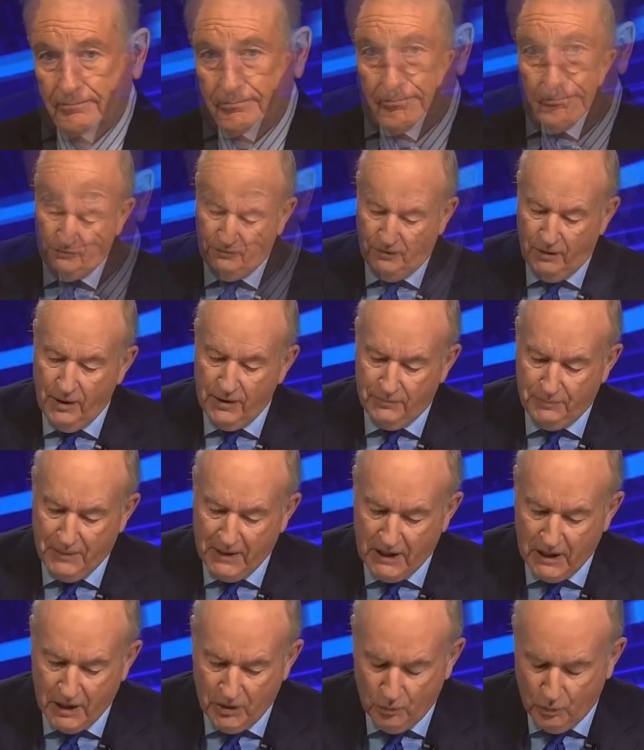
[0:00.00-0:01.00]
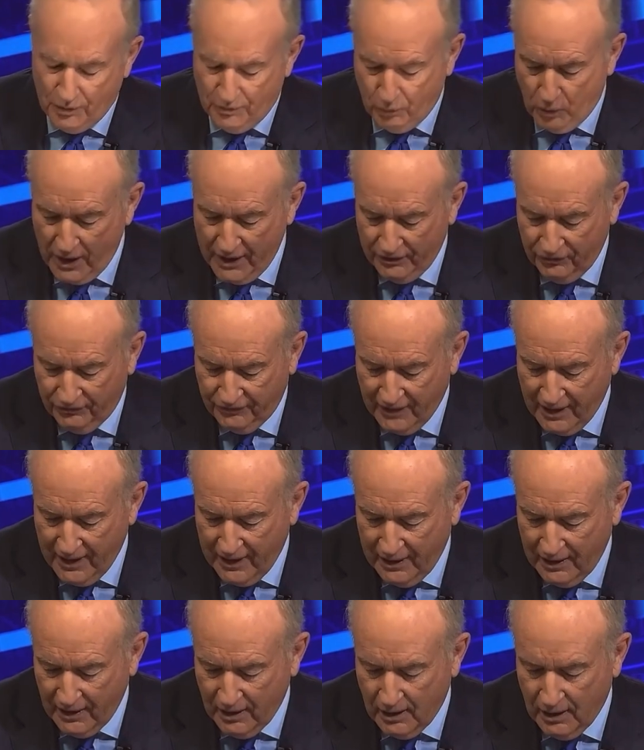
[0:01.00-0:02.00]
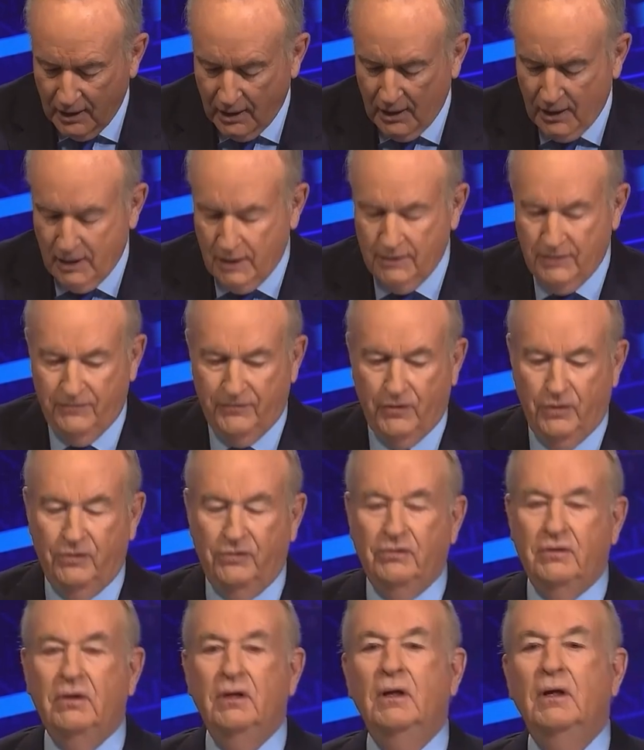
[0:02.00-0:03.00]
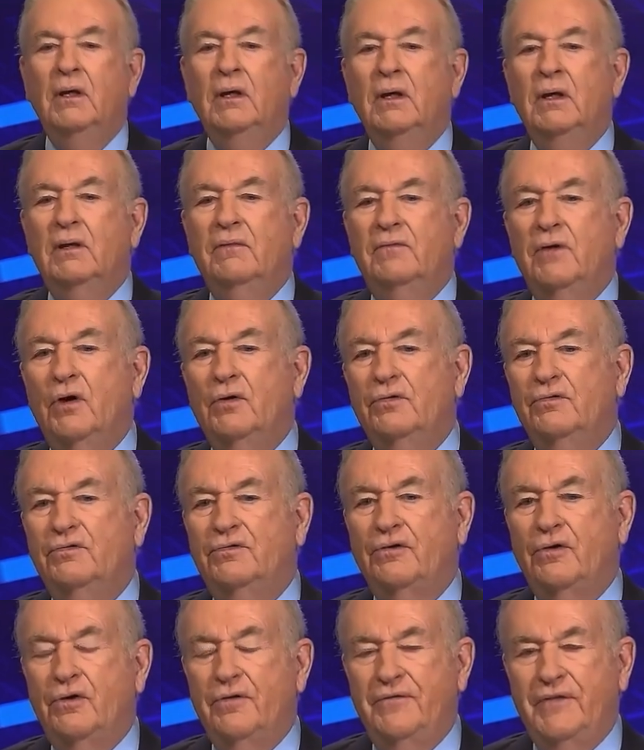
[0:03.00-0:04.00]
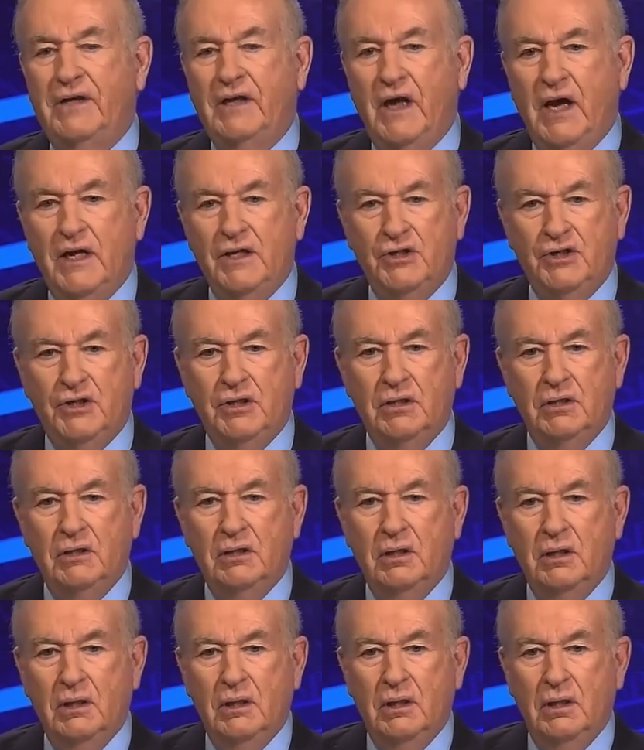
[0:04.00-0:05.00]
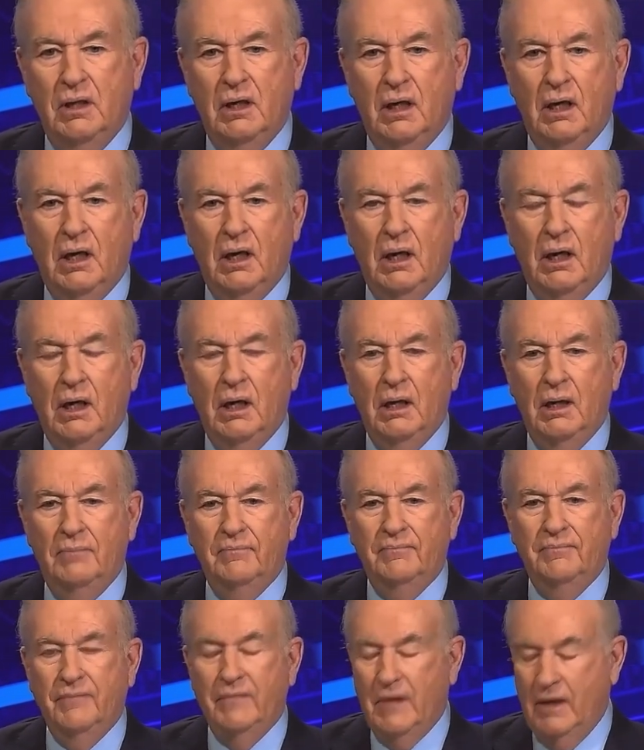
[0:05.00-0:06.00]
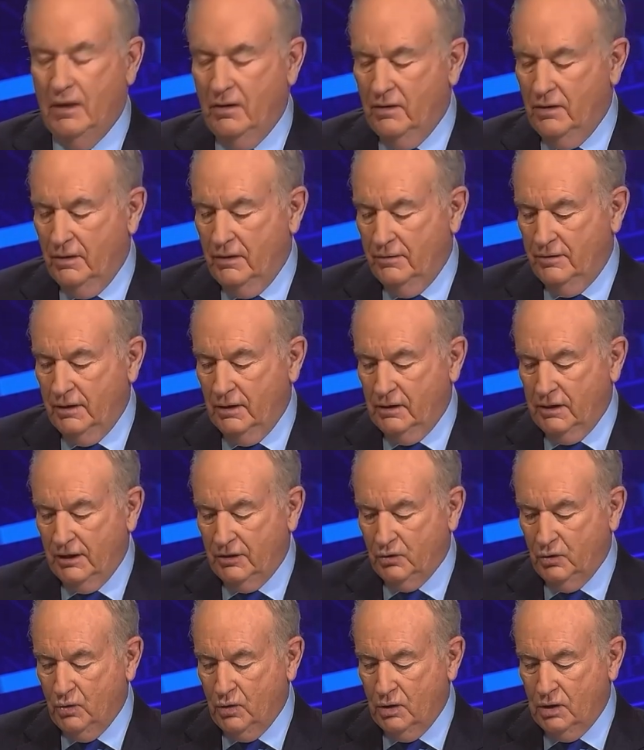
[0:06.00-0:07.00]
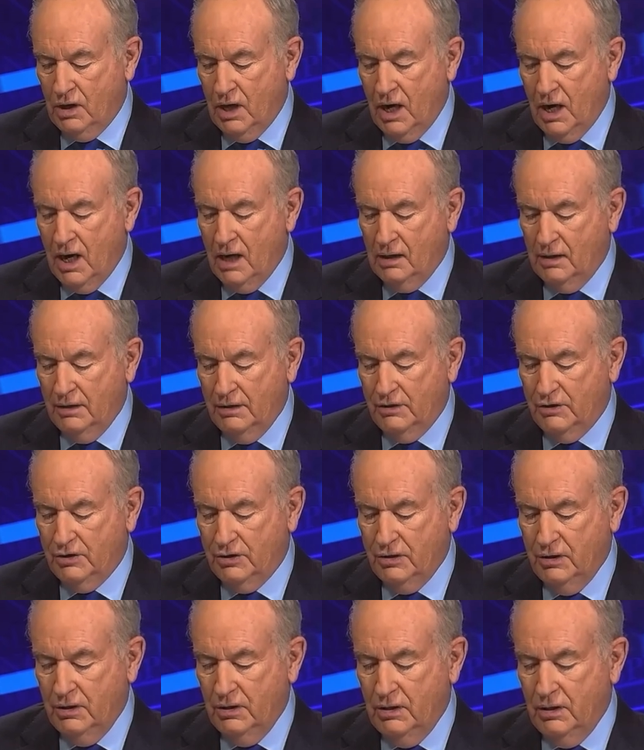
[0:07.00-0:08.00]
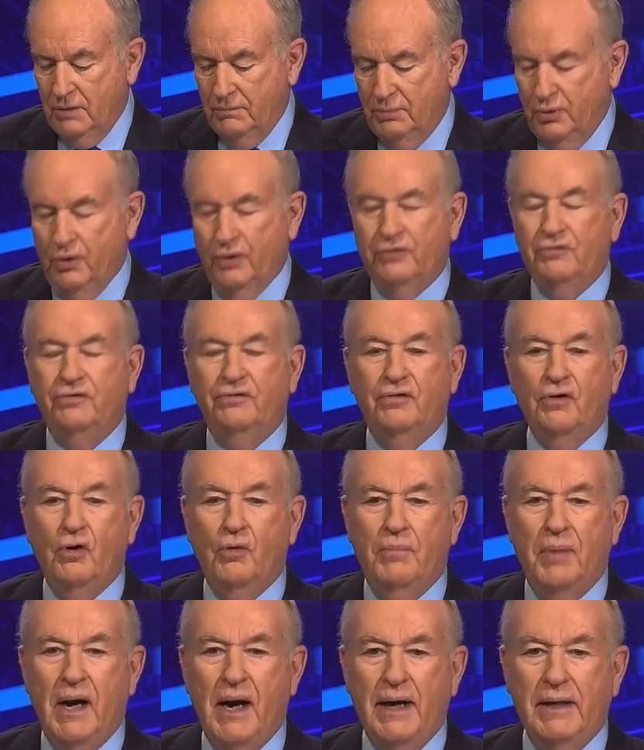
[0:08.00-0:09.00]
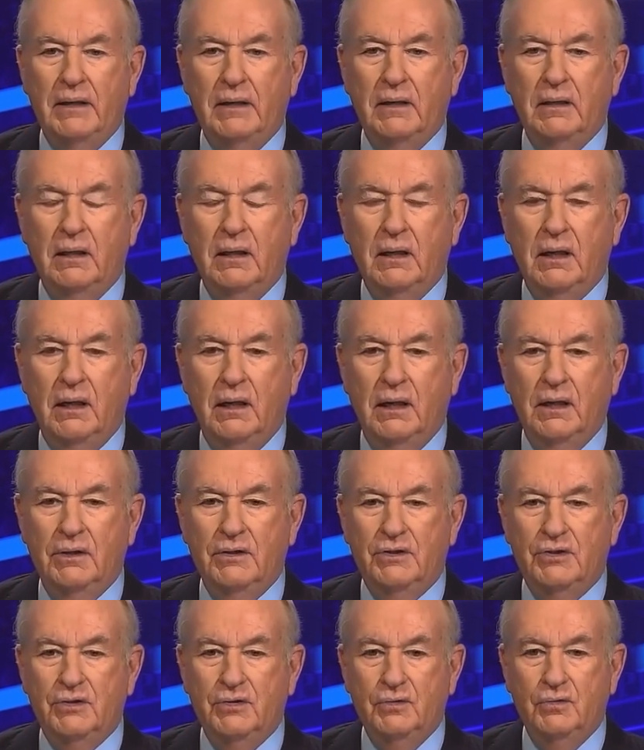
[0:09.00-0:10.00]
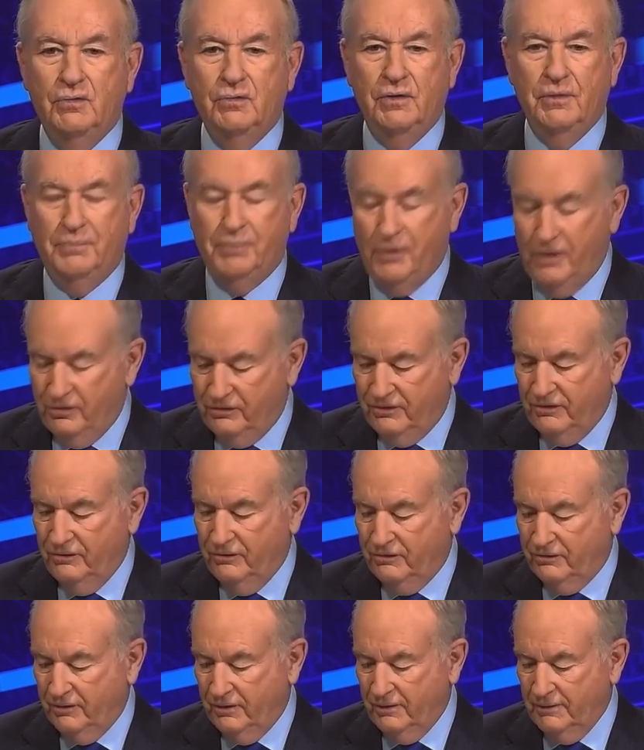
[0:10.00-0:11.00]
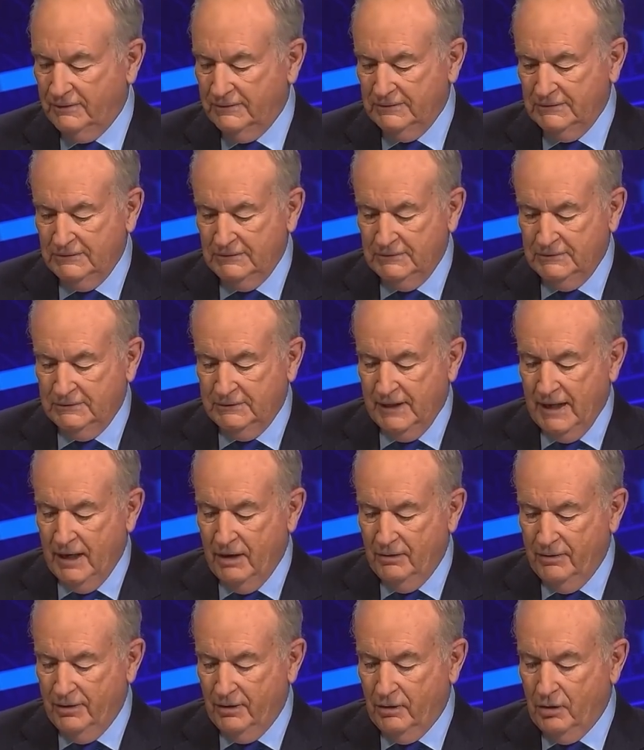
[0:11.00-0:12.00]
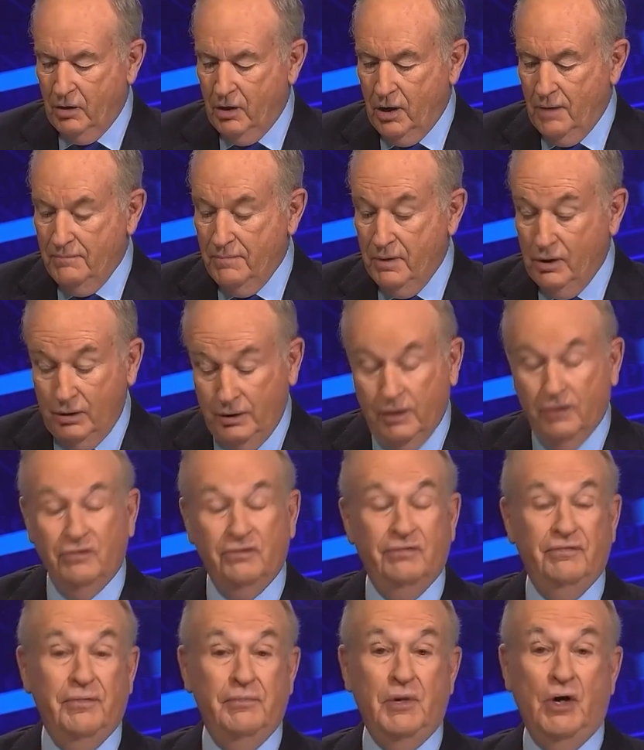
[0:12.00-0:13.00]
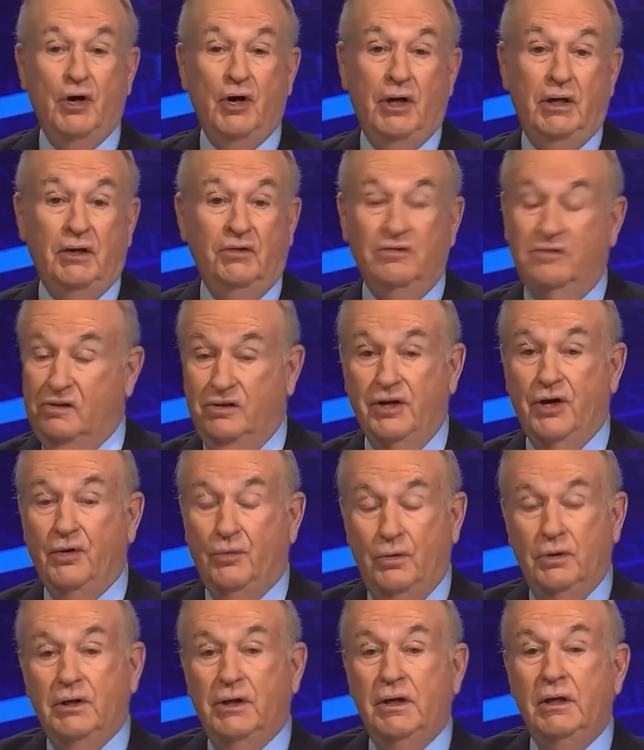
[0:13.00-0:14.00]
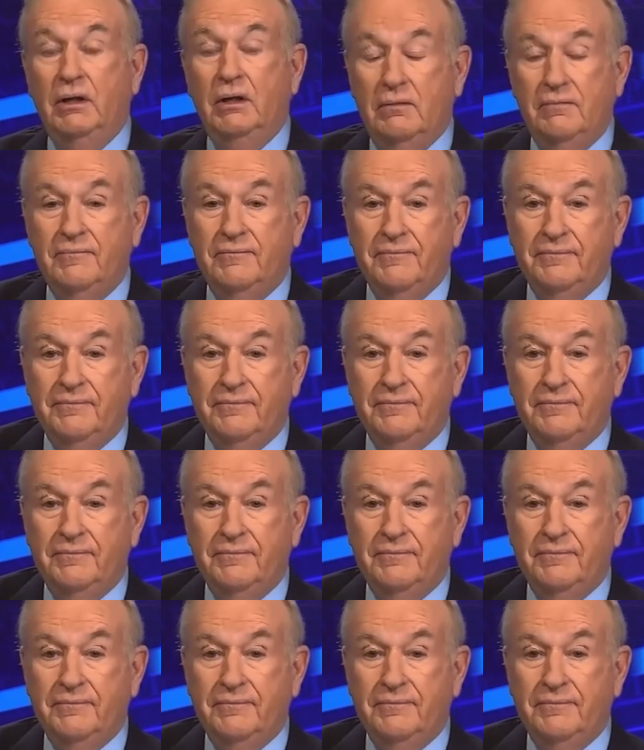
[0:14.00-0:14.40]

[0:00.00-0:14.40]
right, so let's begin with Wednesday on the vote certification. The Electoral College puts Joe Biden into the presidency. Now, there are millions of Americans, literally,